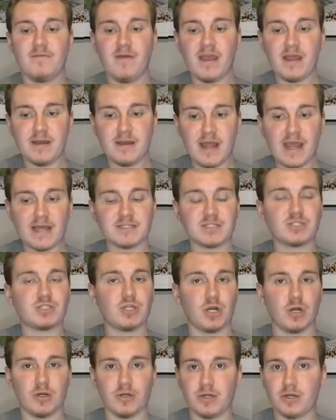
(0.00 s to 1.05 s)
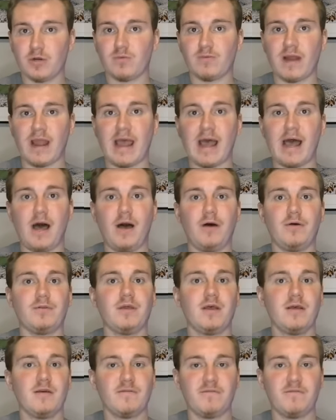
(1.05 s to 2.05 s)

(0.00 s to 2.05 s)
Van Ness turned it around,